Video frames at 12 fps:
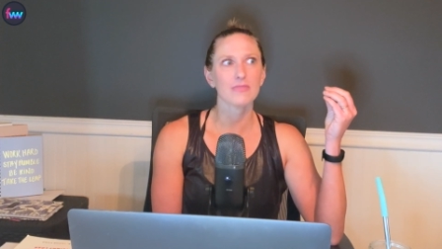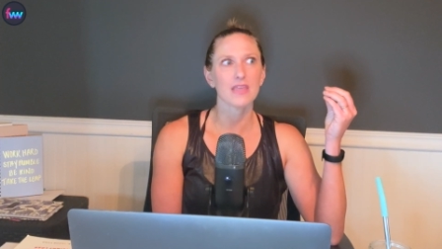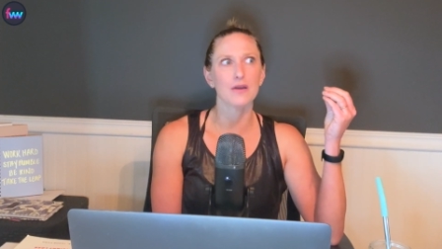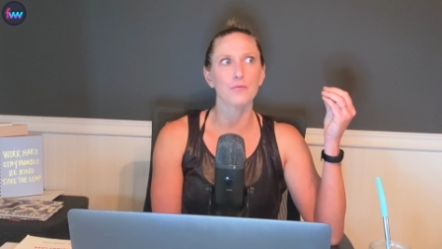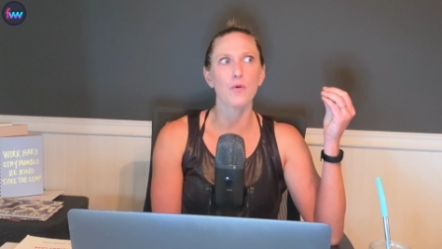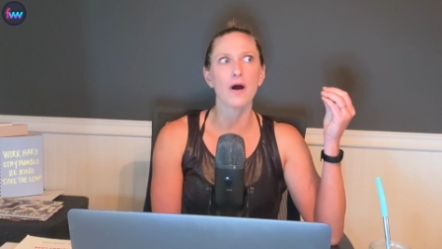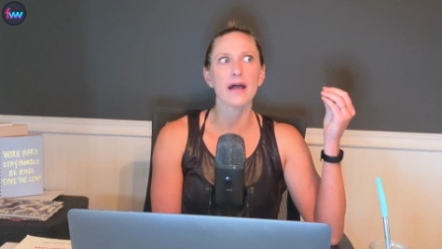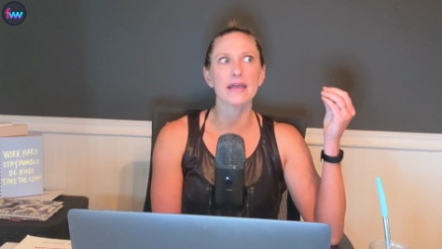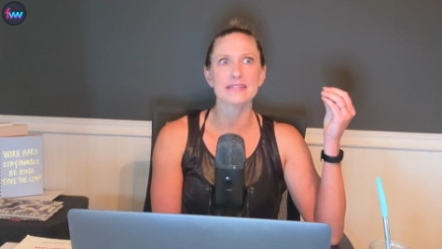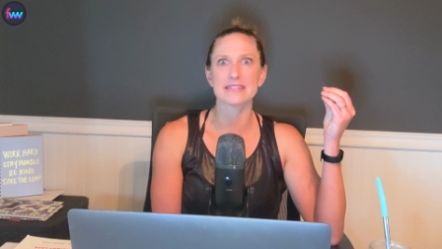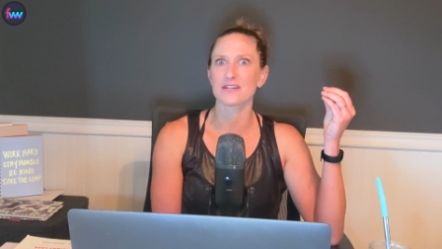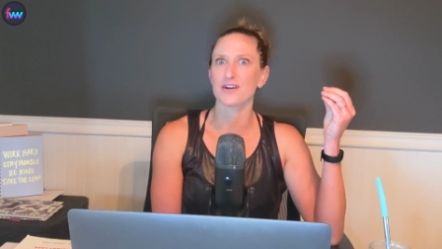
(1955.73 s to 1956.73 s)
And why
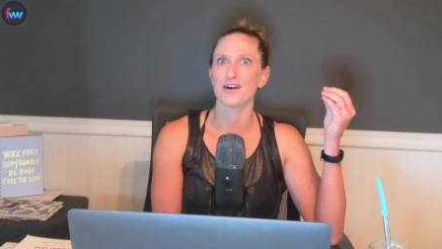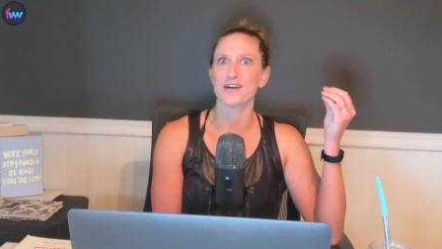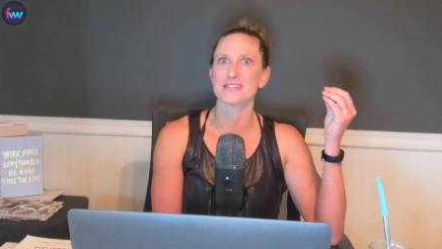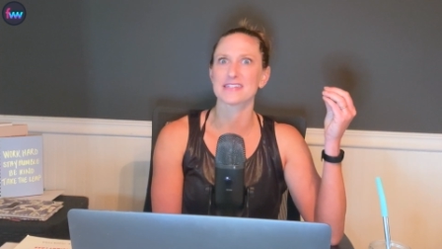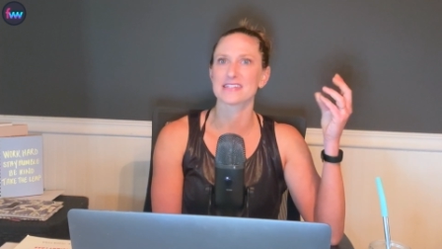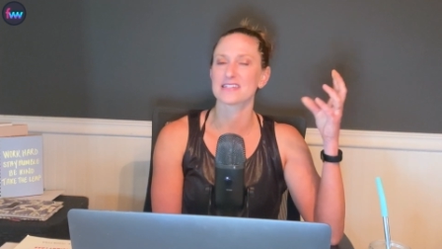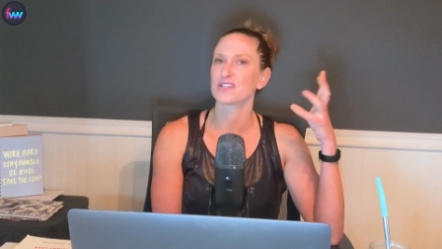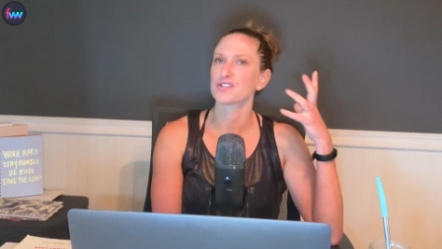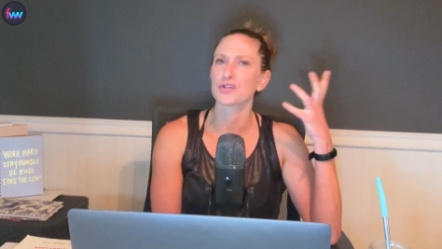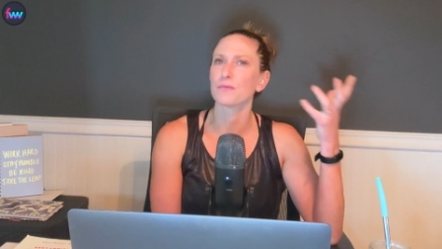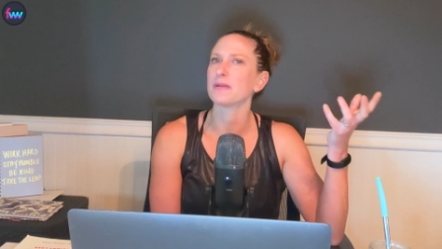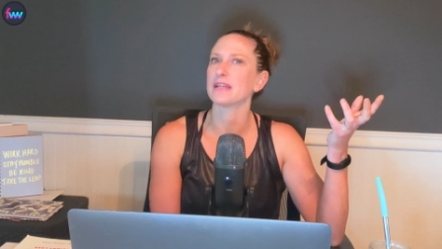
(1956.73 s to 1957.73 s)
has it caused
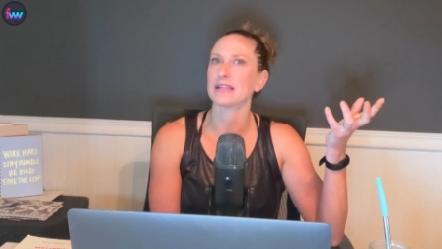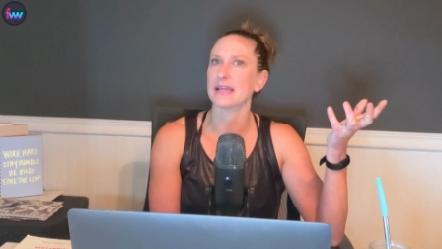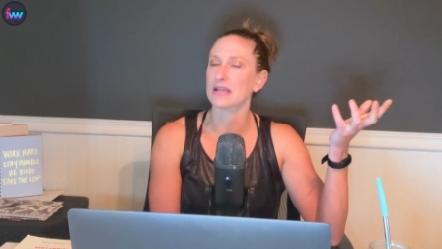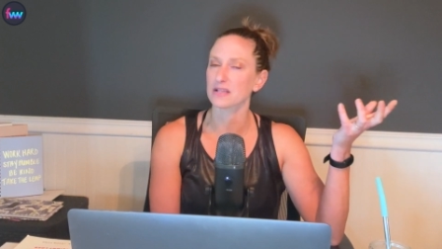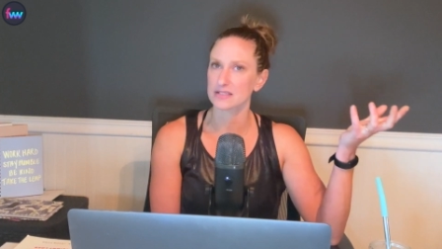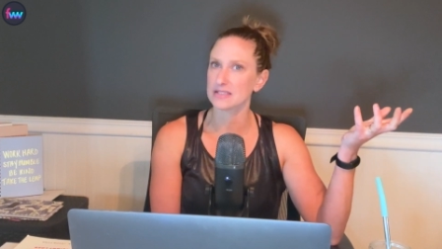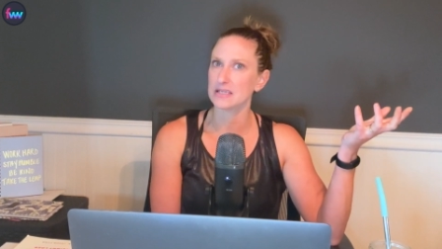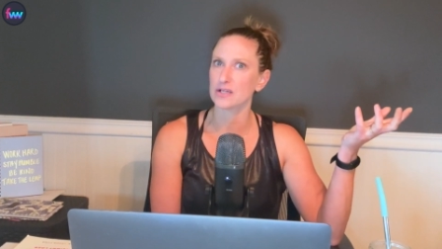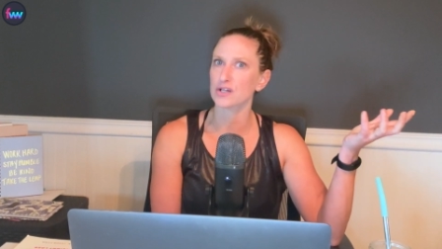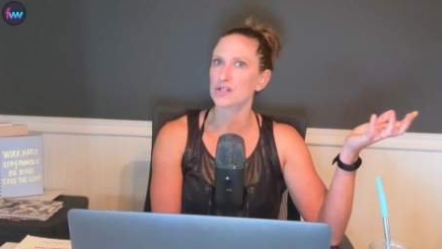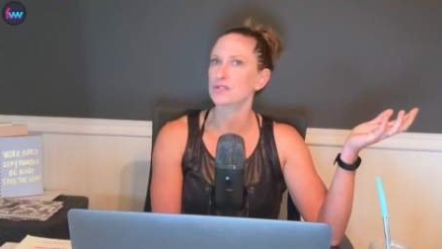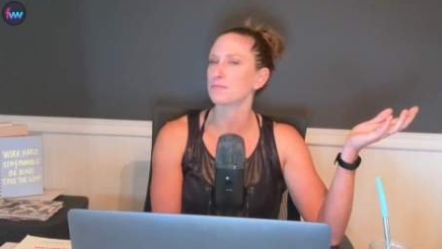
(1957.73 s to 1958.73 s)
so many like
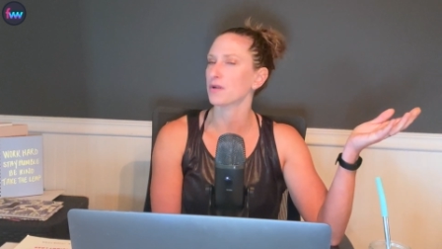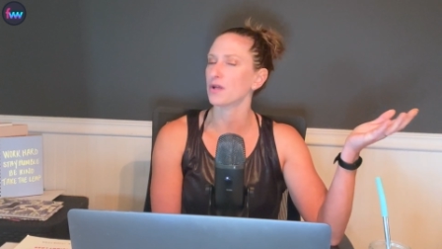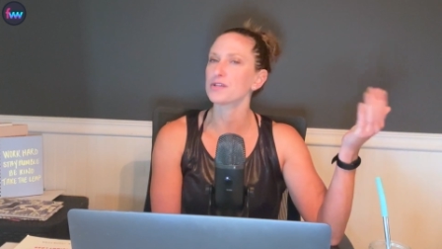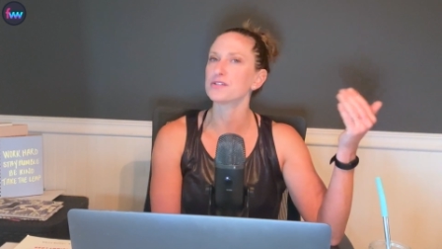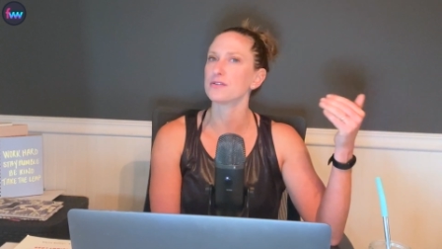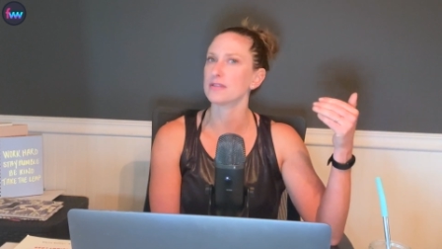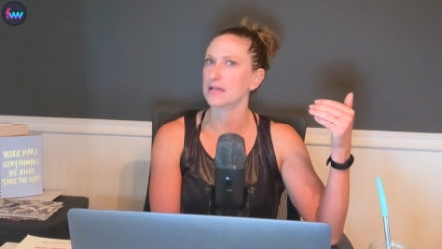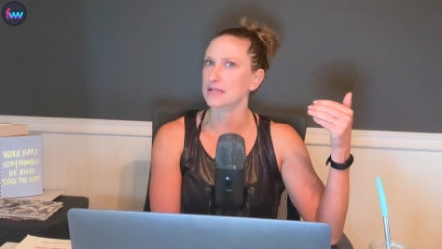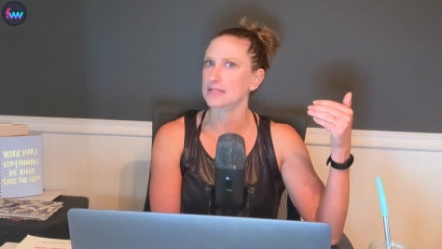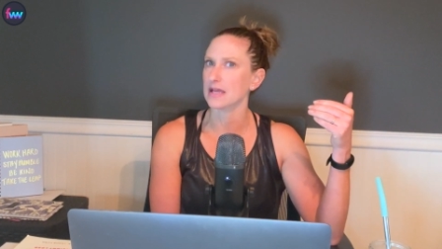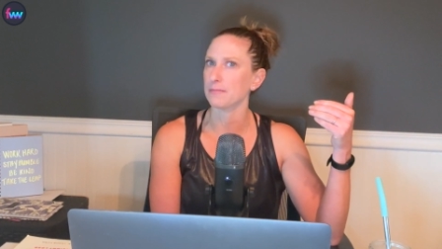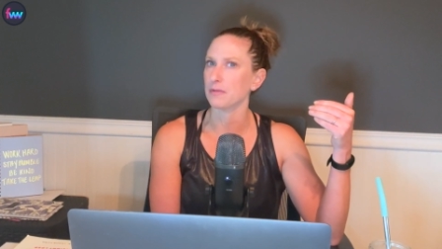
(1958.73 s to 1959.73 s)
tears, but also the
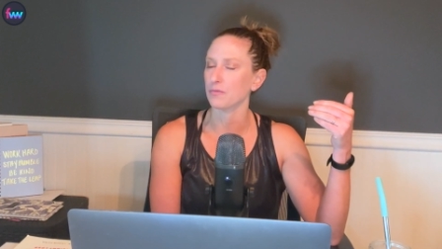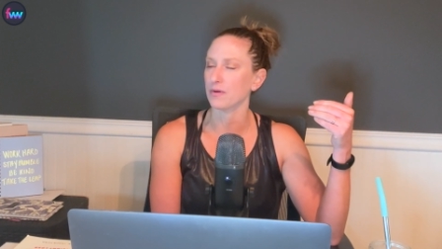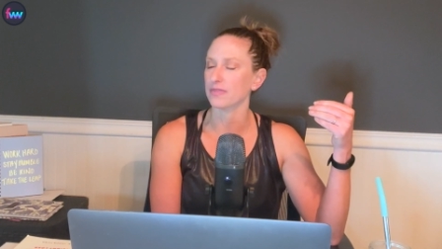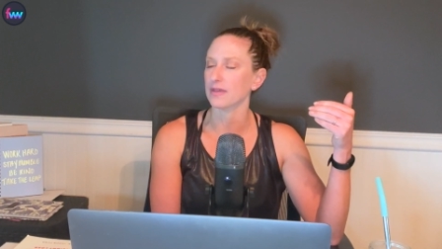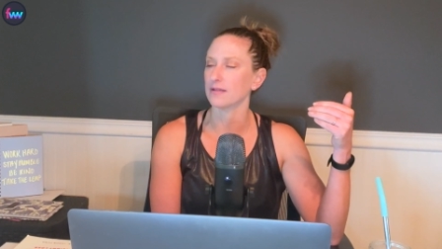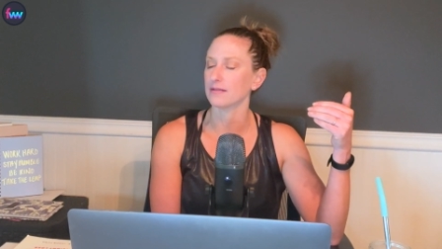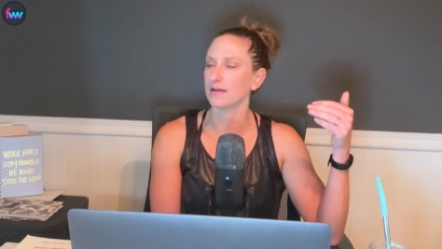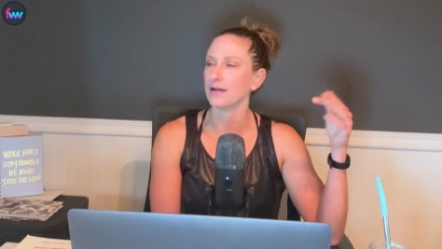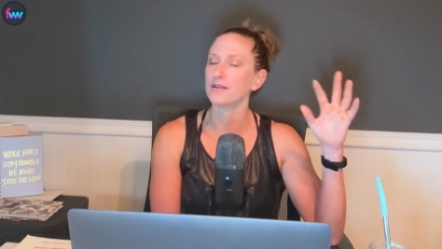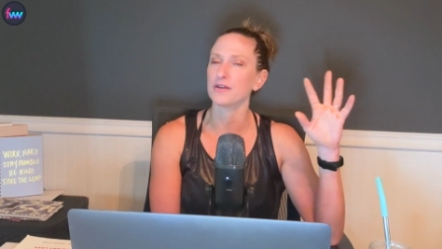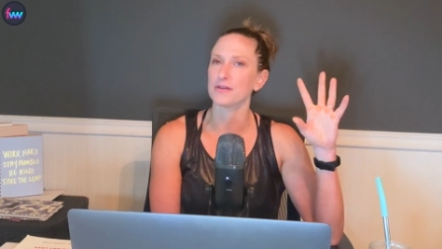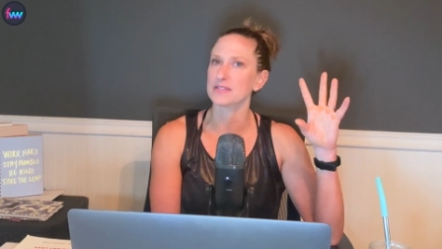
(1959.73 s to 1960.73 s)
excitement with it? I don't
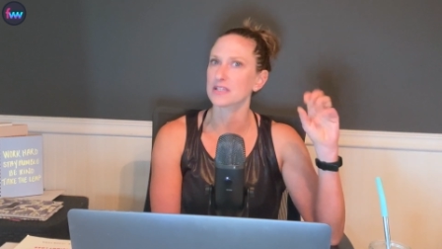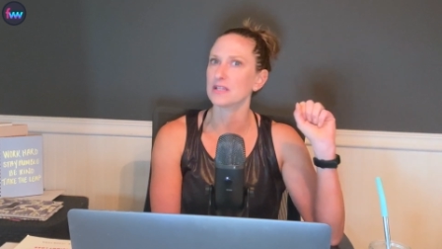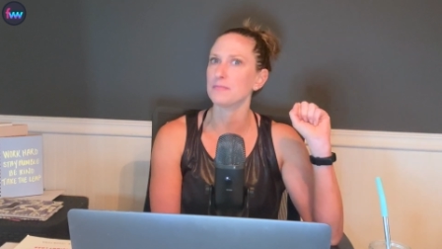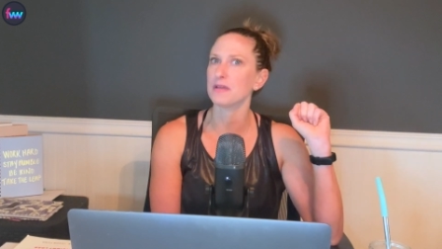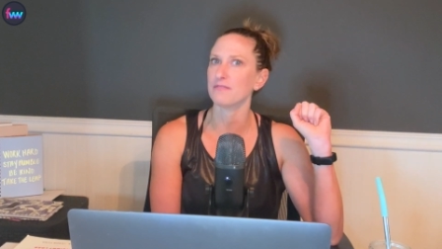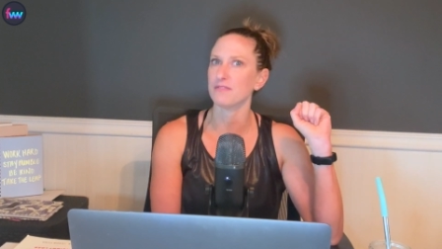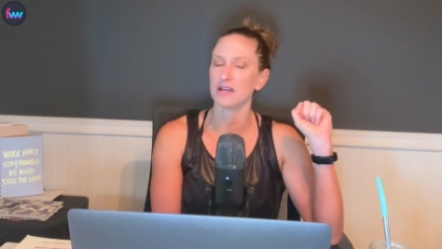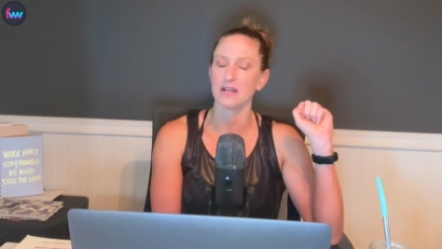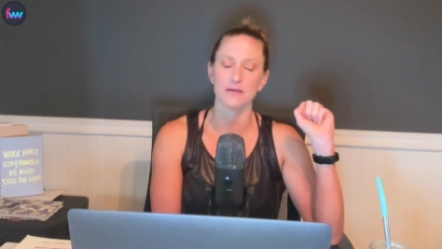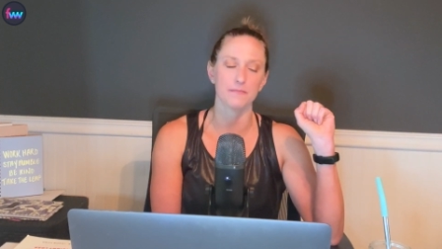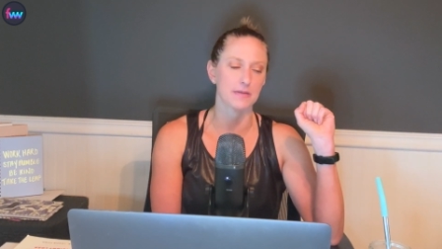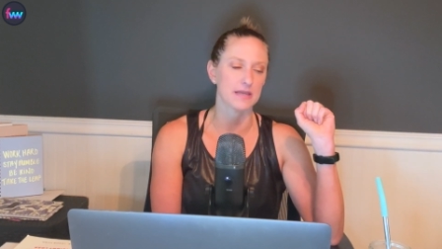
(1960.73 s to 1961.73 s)
know. It's going to be a very
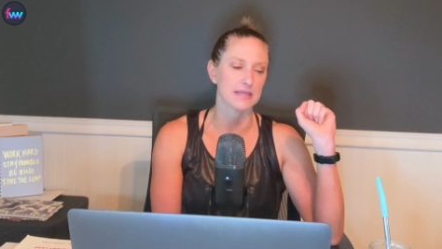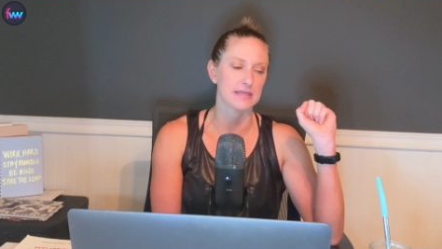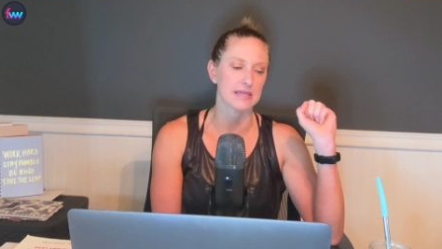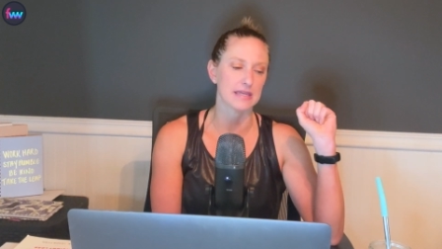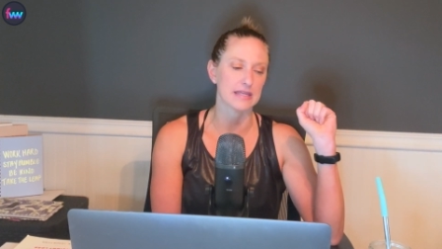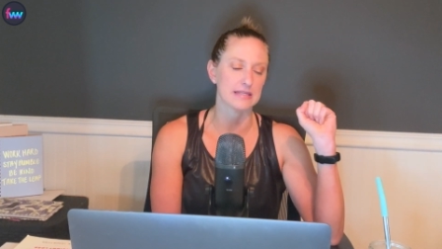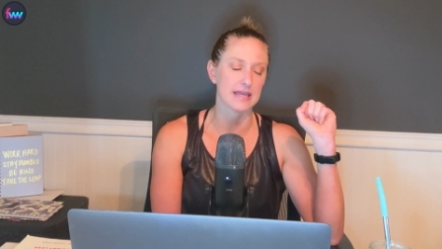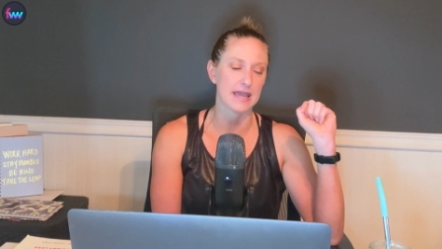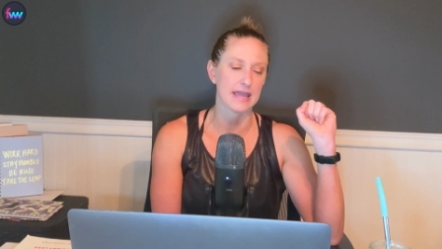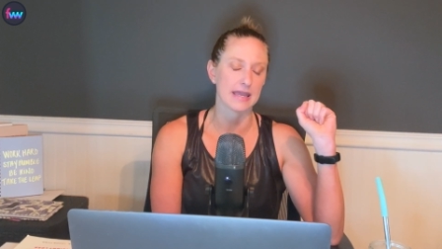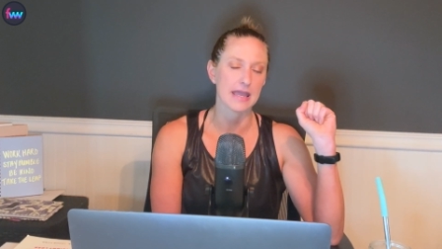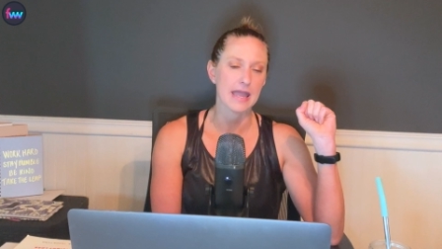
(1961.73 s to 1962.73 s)
big yin and yang.